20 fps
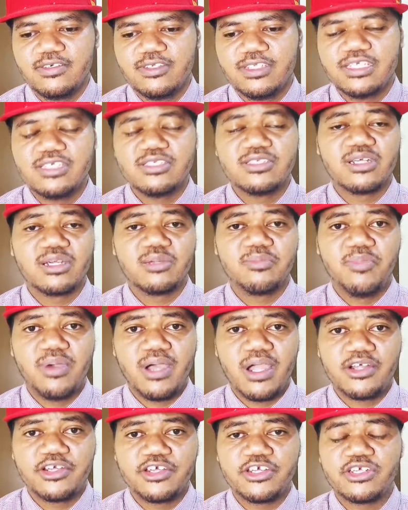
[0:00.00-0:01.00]
These are
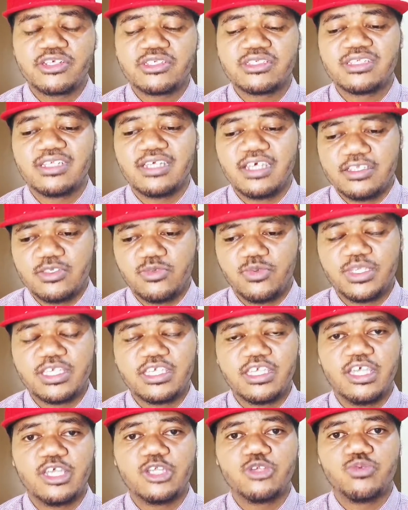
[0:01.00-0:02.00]
barriers that we
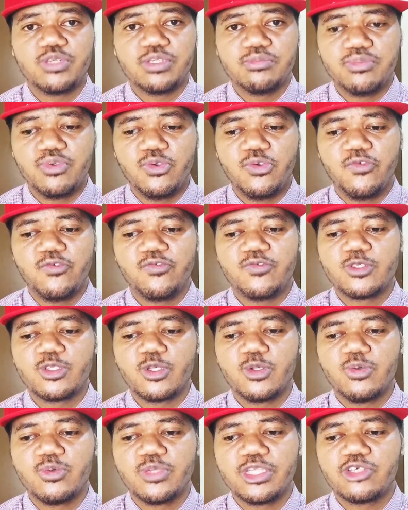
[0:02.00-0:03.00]
can remove.
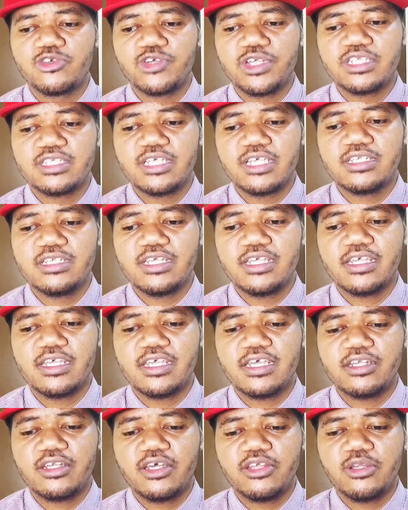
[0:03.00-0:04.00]
So we created
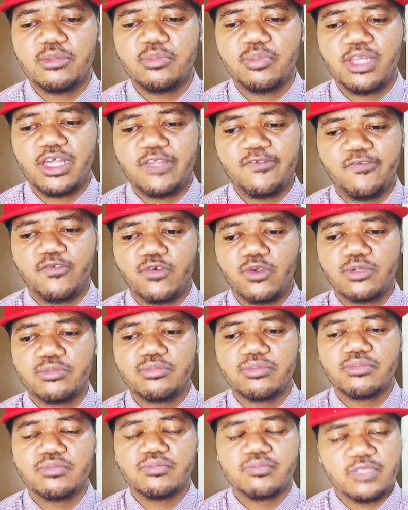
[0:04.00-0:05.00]
another
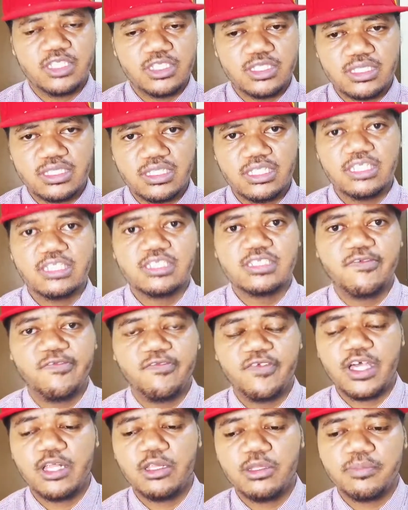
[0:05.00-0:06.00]
platform. It's in
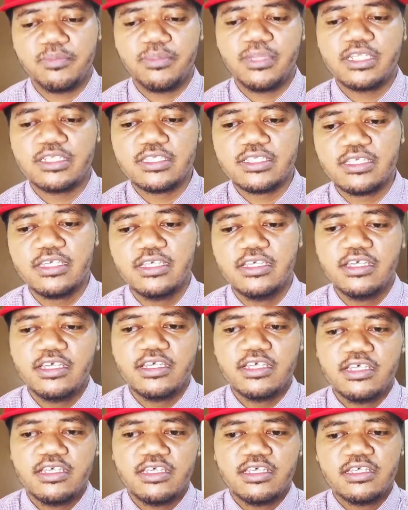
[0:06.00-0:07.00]
development.
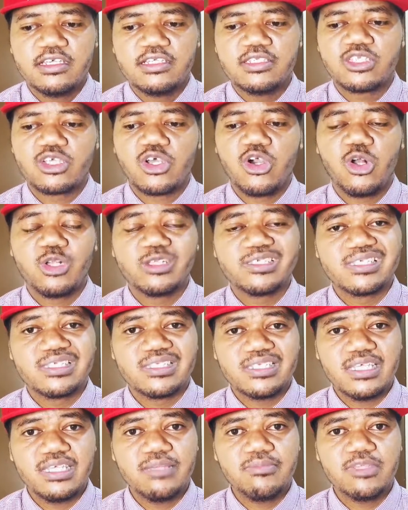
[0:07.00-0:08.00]
It's called
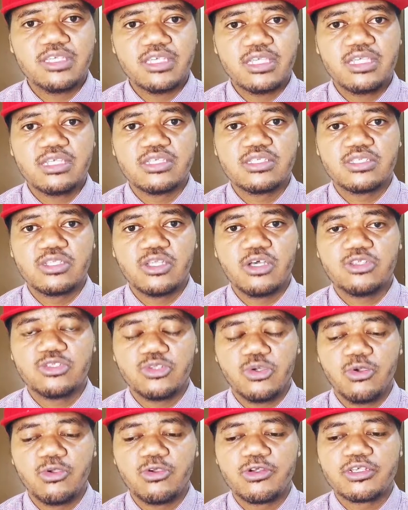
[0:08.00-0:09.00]

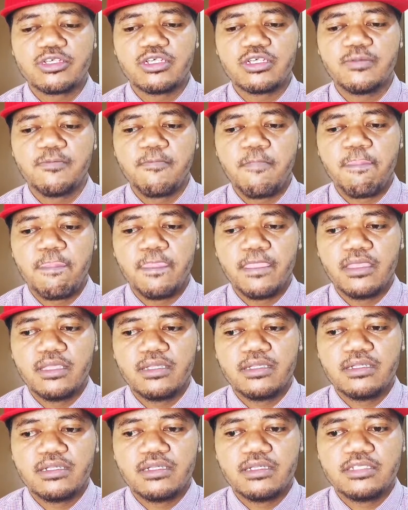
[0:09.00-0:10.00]
steamgigs.org.
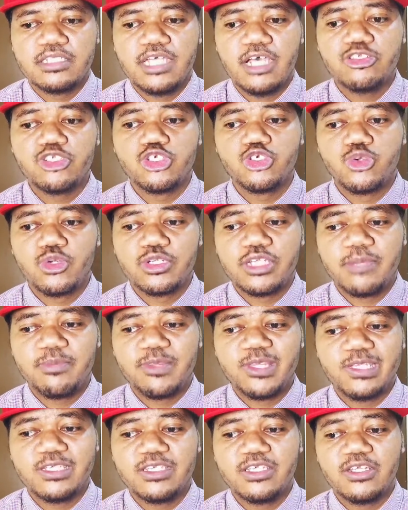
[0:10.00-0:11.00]
Down the road, I'm
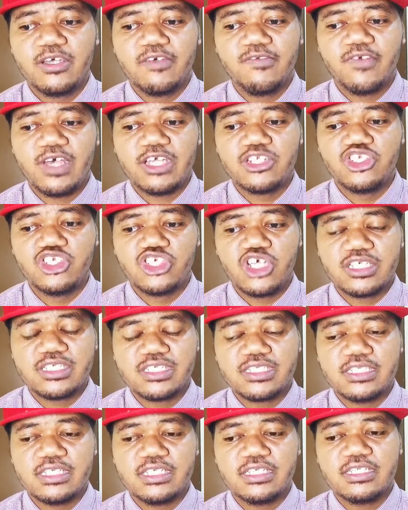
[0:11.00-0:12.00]
thinking of
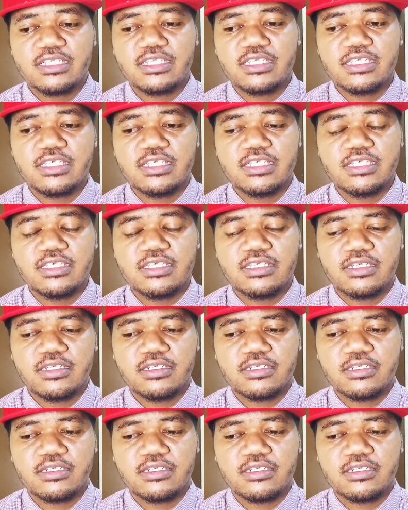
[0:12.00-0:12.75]
adjusting the